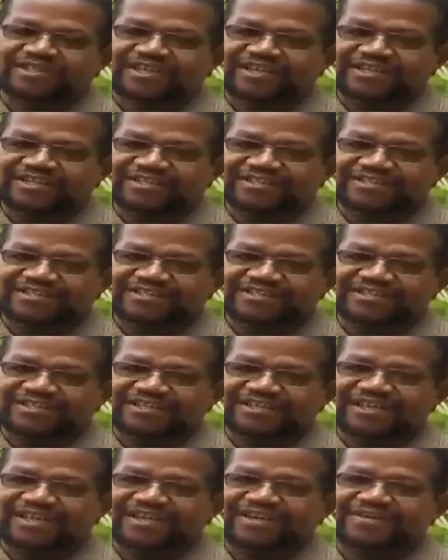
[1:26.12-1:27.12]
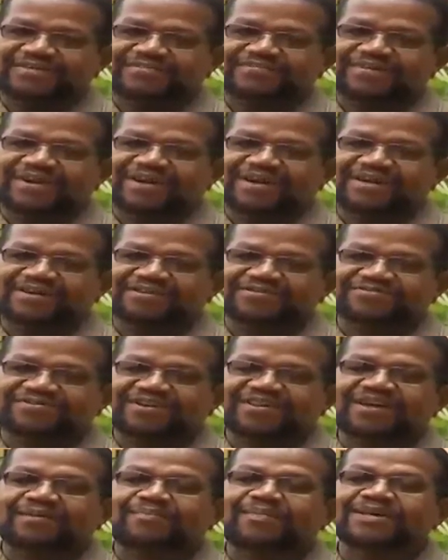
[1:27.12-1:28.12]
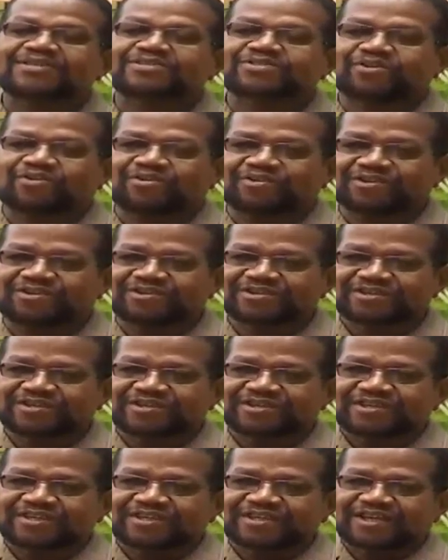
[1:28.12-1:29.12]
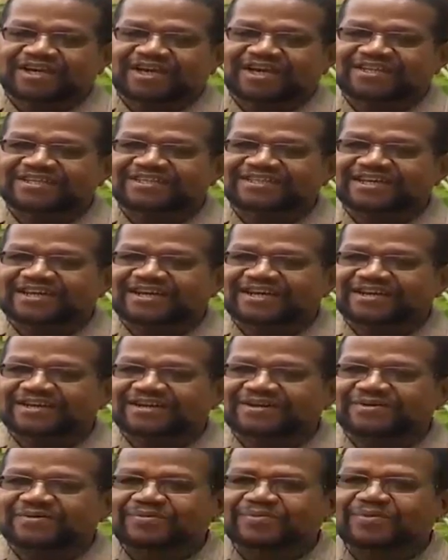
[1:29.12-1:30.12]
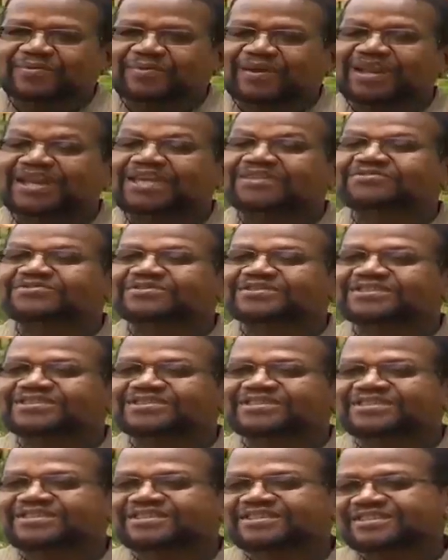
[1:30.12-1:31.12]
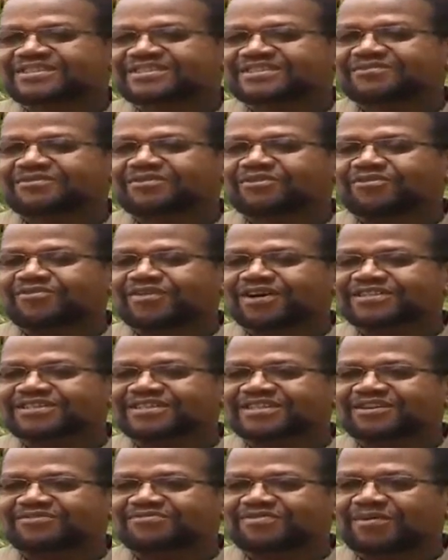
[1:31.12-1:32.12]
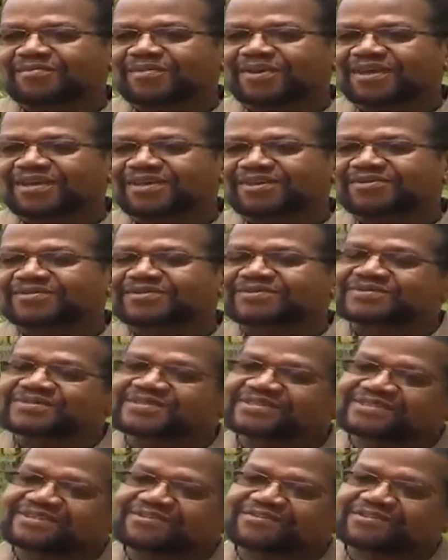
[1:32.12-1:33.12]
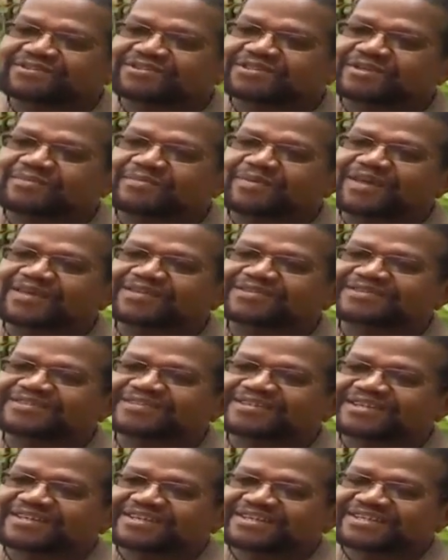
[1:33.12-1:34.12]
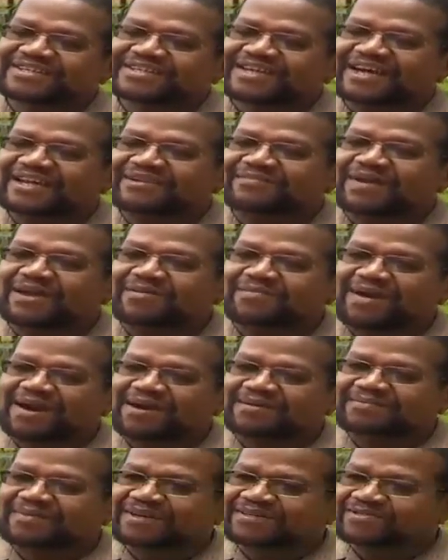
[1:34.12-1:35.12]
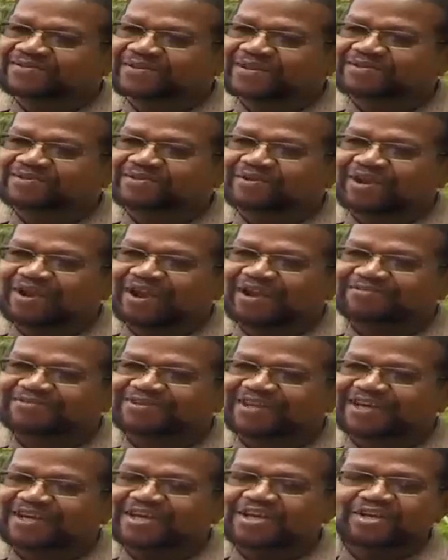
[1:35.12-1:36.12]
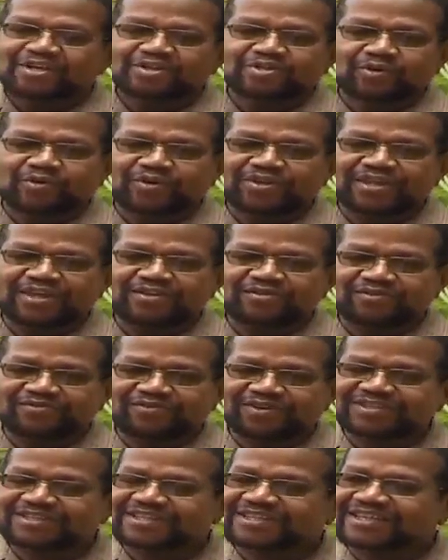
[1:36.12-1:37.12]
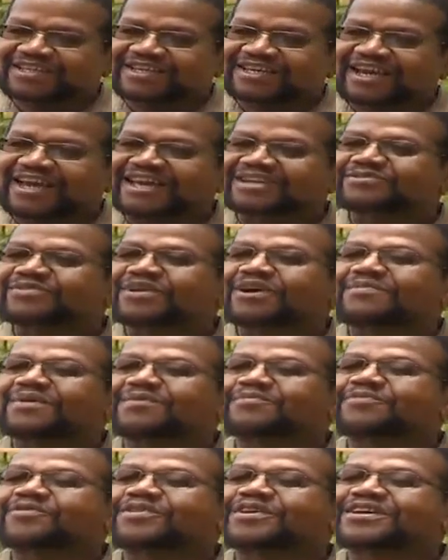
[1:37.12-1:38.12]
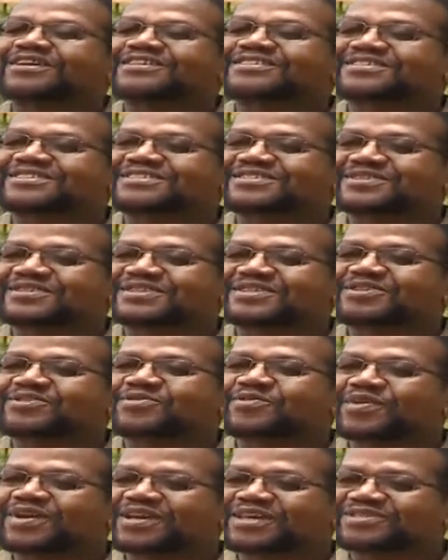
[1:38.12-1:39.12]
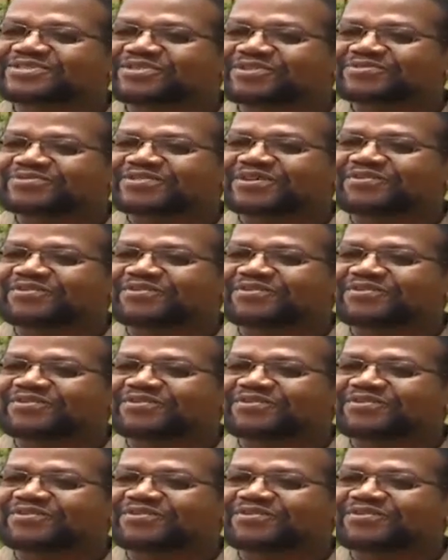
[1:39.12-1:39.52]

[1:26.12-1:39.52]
studies, uh, my father passed on, mm. and uh, we were left several of us in the family, several siblings, uh -huh. and my mom as well to look after. So in the university, I had to come up with new ways of